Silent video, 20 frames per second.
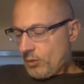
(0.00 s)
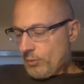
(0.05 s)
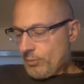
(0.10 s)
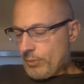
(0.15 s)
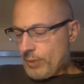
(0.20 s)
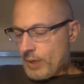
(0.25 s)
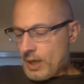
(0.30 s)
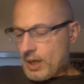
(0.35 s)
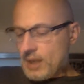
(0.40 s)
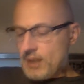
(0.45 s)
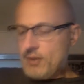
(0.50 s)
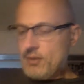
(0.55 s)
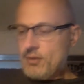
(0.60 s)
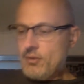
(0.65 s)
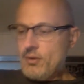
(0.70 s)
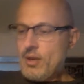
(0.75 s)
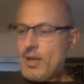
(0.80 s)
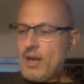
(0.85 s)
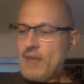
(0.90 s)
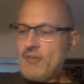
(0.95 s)
But
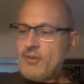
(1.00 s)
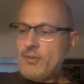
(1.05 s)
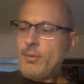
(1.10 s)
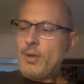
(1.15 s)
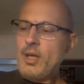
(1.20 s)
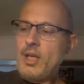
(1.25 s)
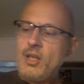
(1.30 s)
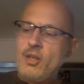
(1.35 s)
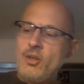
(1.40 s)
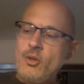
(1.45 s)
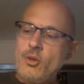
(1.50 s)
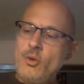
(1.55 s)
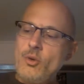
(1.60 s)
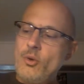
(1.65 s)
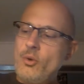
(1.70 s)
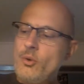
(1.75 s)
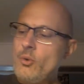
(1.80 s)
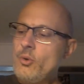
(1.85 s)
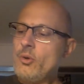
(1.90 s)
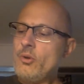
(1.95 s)
everybody
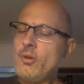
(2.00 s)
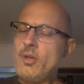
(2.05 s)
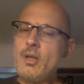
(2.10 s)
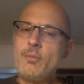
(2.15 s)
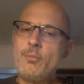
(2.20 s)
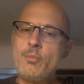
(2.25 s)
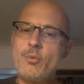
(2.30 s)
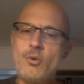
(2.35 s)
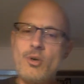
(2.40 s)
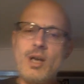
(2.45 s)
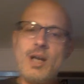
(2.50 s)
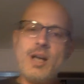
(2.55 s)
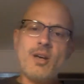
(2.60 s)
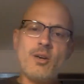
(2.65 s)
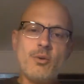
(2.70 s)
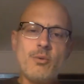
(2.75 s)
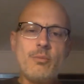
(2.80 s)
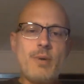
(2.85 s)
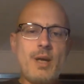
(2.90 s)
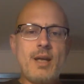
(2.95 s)
knew that
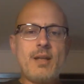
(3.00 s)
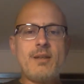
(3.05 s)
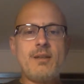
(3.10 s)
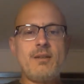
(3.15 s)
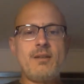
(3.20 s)
Brown meant